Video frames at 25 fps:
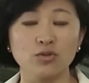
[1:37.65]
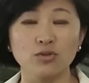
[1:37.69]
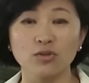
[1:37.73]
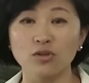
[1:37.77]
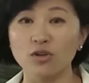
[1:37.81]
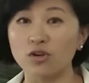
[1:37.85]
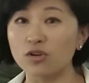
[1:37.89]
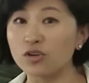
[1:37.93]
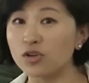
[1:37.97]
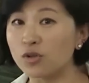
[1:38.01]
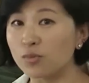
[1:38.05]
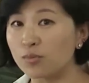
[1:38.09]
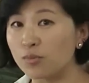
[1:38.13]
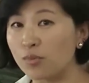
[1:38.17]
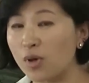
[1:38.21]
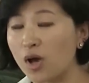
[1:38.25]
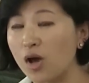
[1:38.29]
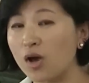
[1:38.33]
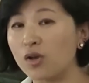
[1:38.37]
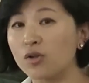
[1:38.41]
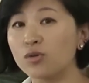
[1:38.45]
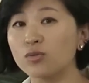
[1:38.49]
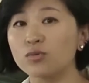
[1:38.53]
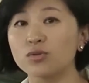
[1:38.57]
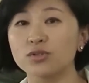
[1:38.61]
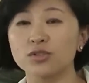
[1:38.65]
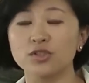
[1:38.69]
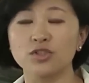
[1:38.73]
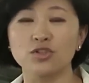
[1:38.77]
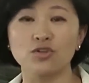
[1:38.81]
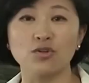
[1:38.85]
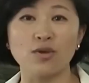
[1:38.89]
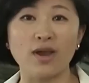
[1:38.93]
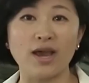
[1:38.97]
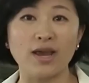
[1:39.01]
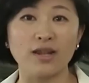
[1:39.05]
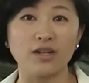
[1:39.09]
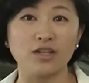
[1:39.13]
to learn a model or
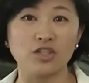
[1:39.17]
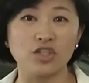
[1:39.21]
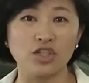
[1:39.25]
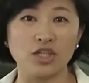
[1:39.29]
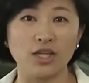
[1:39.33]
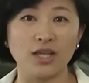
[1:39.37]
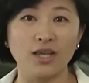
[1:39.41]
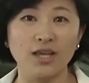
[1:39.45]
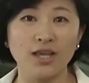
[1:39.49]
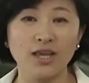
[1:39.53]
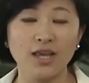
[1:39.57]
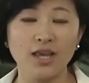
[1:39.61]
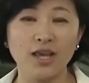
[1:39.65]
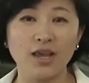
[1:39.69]
strategy